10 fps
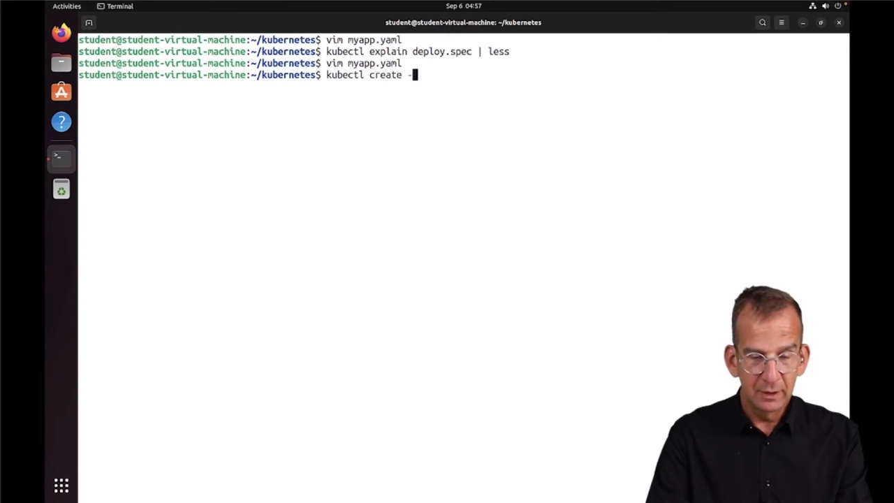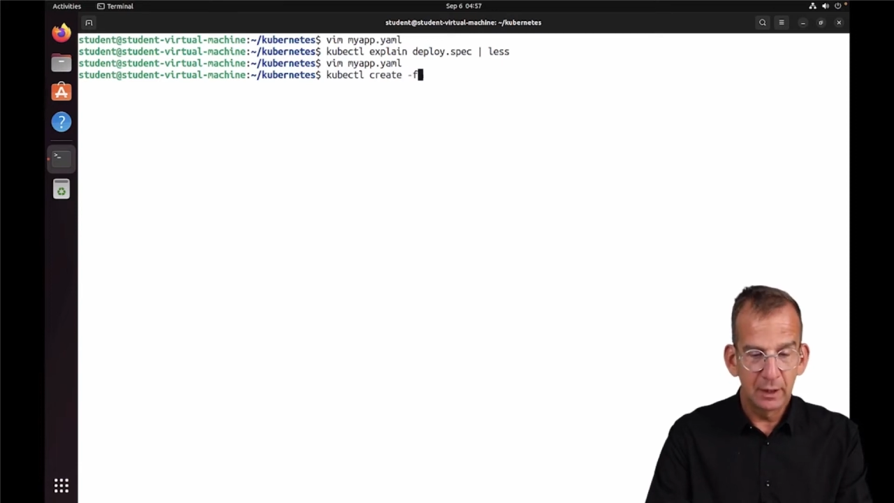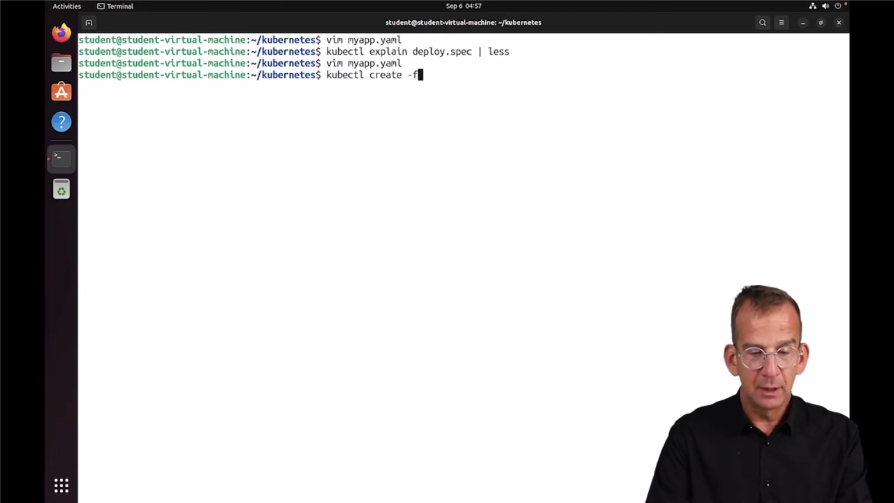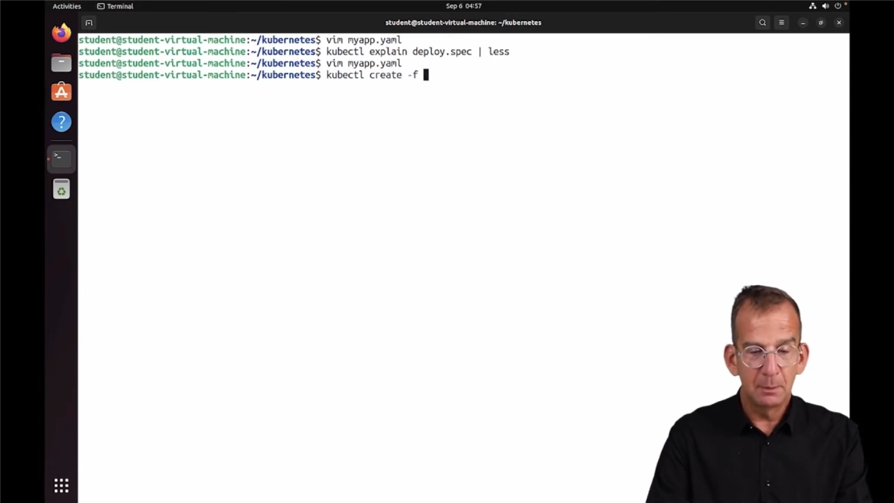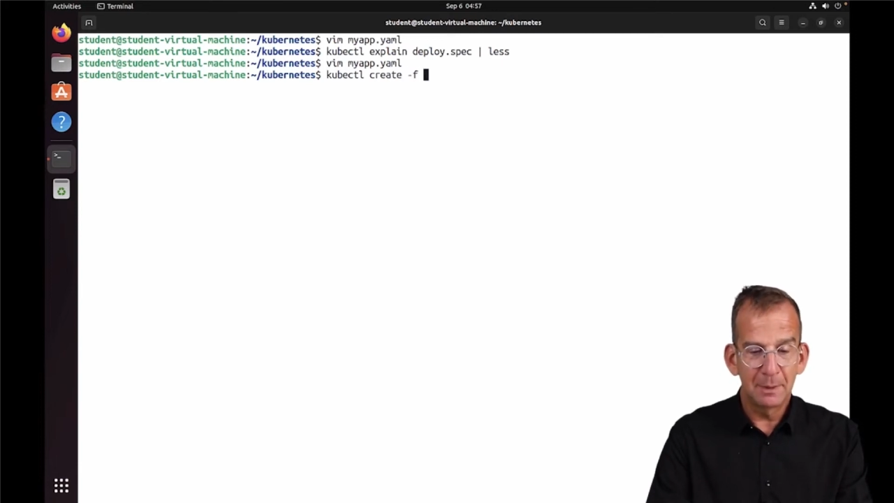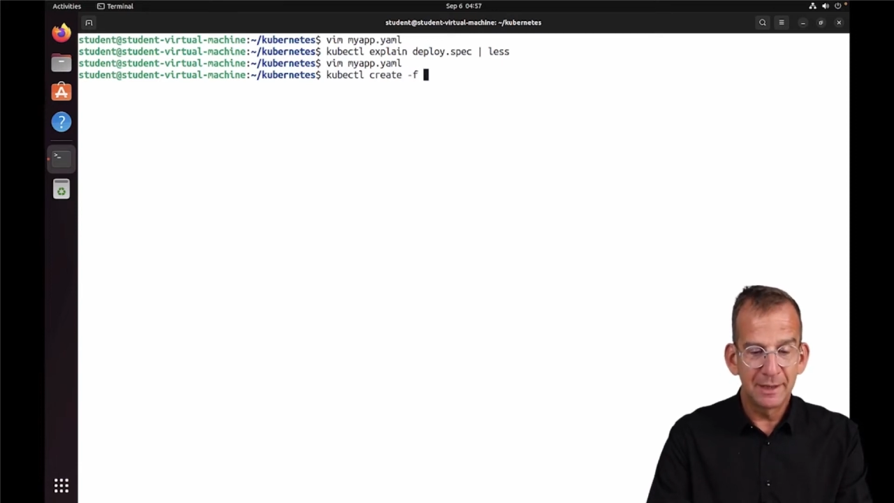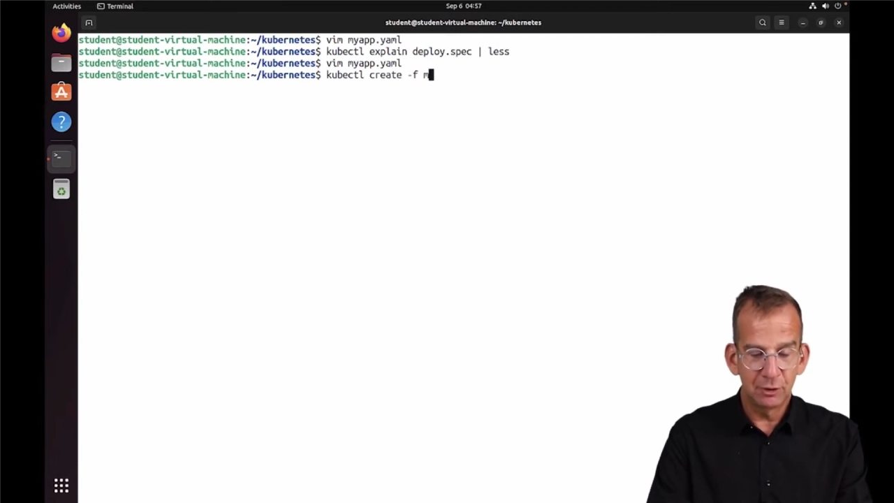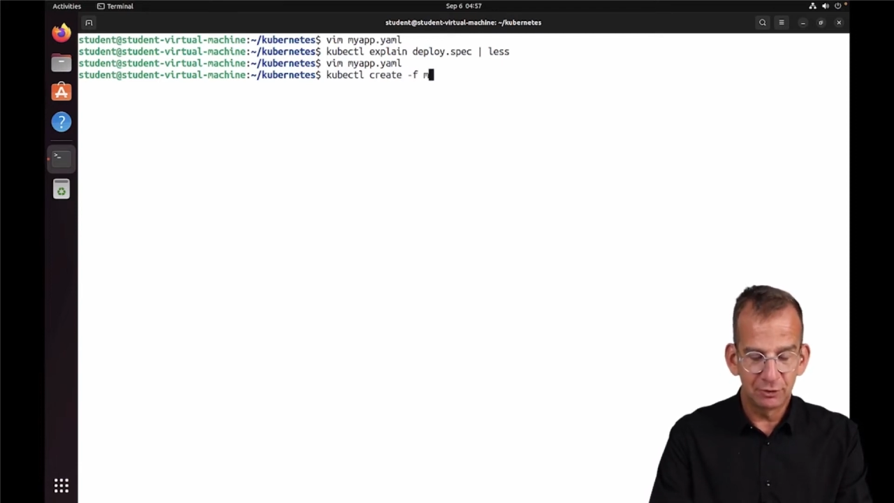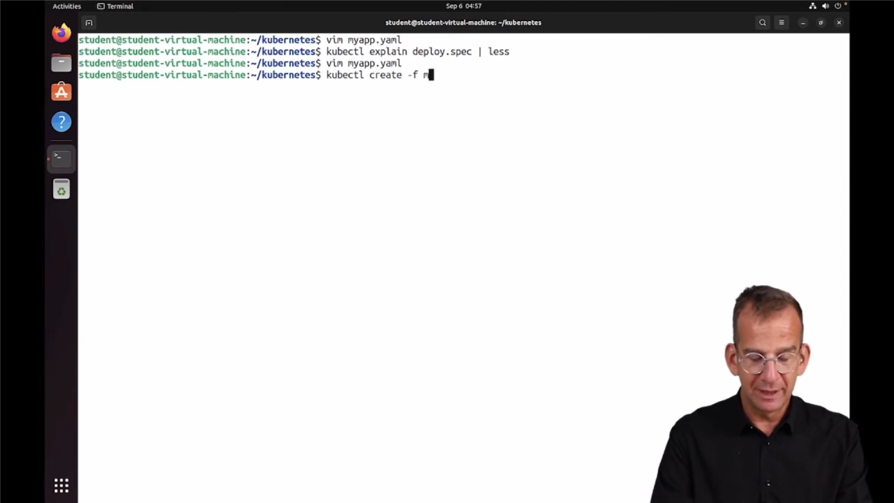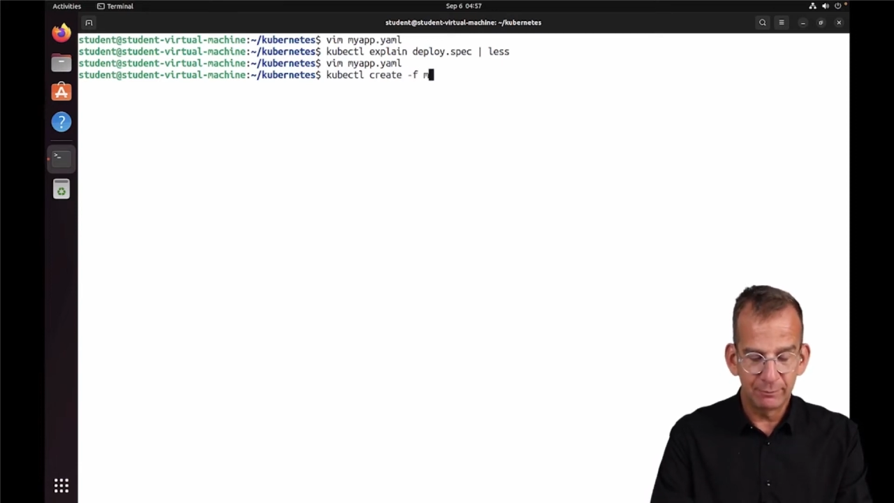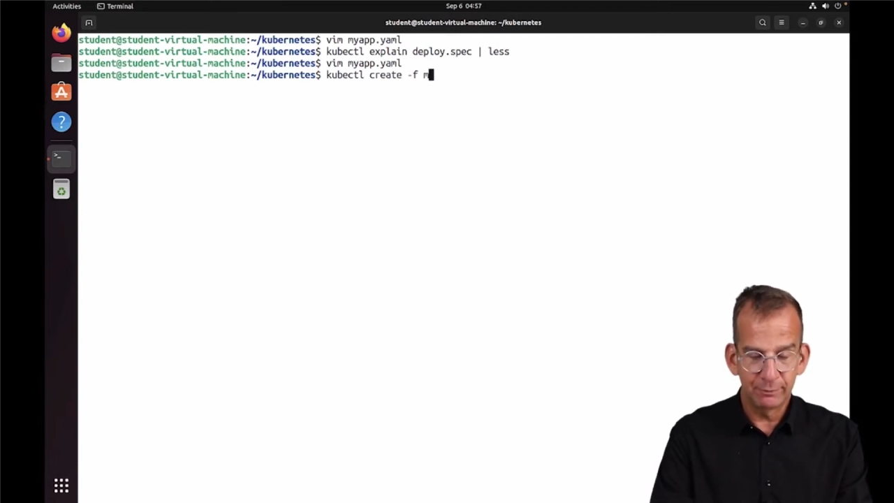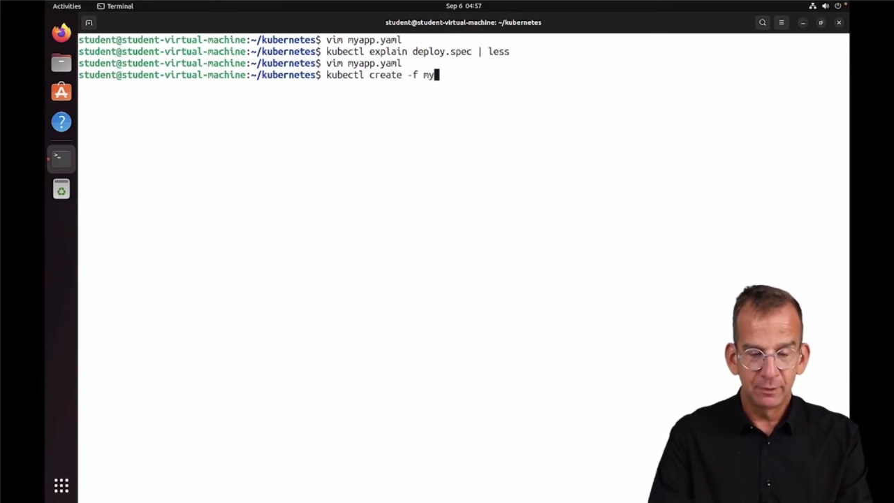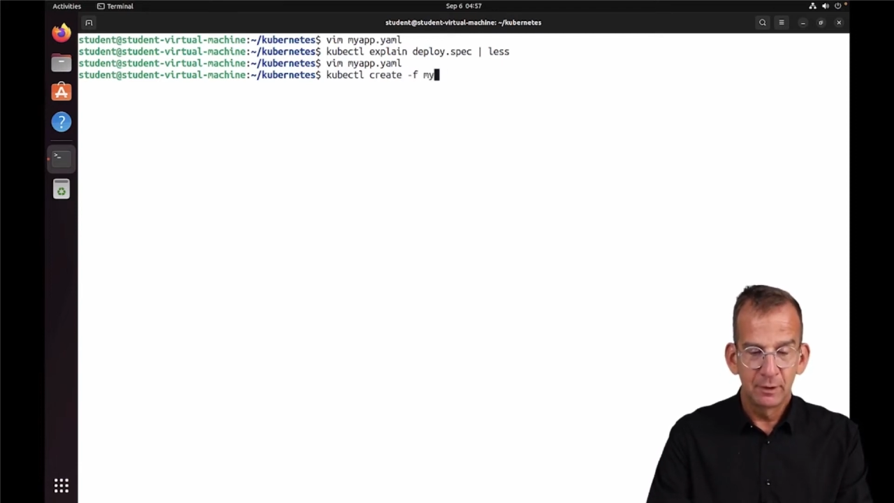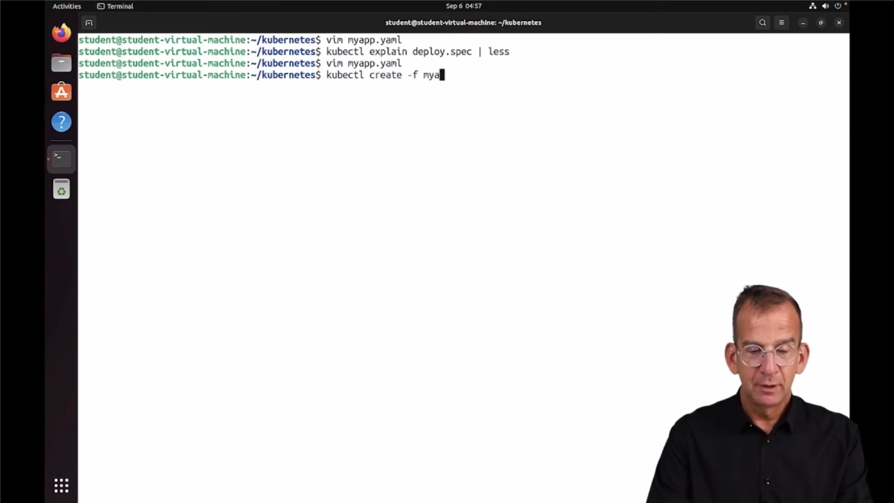-f